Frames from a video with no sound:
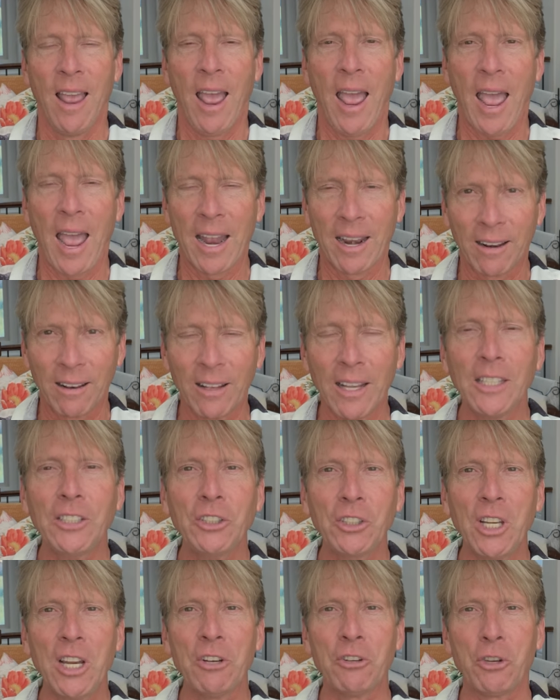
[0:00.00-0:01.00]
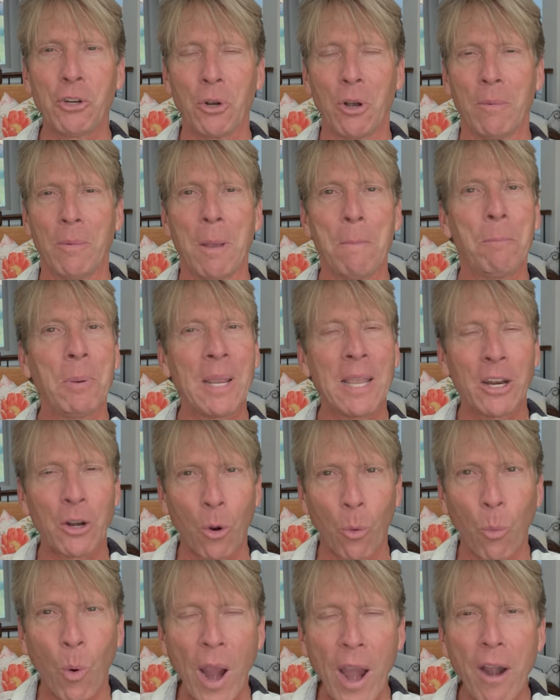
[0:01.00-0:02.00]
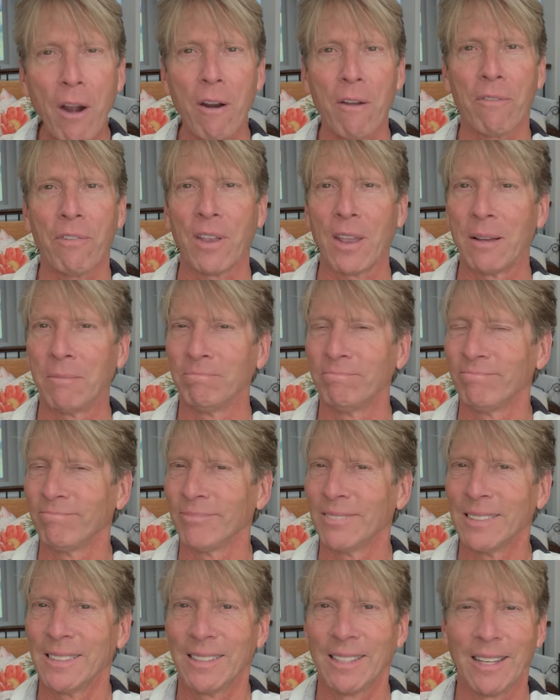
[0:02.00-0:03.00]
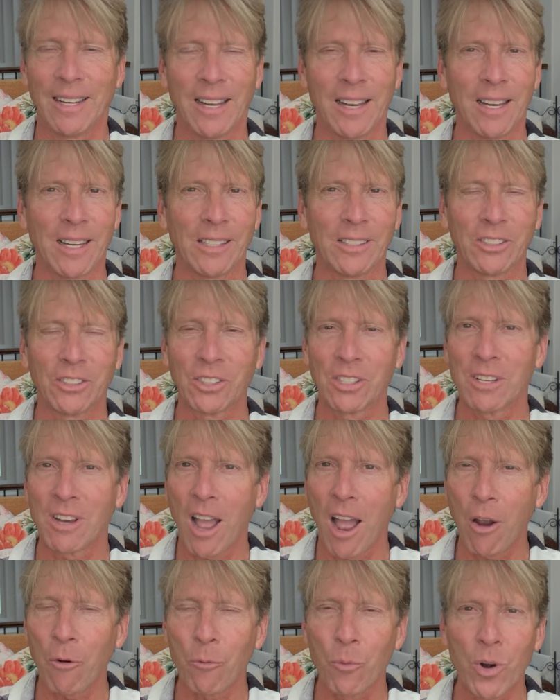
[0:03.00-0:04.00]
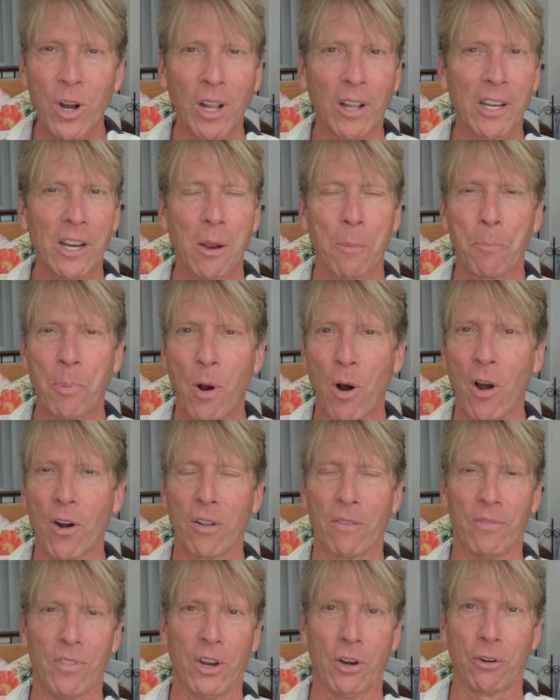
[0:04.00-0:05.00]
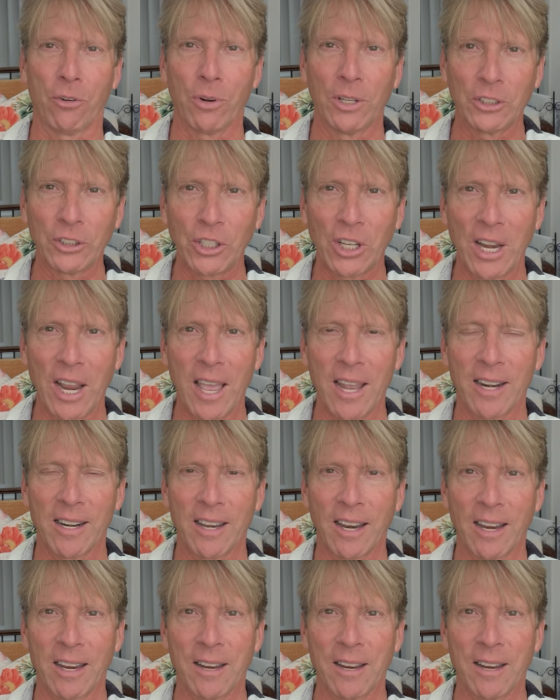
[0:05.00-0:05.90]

and listening to him and being aware of him is not really a part of their Christianity.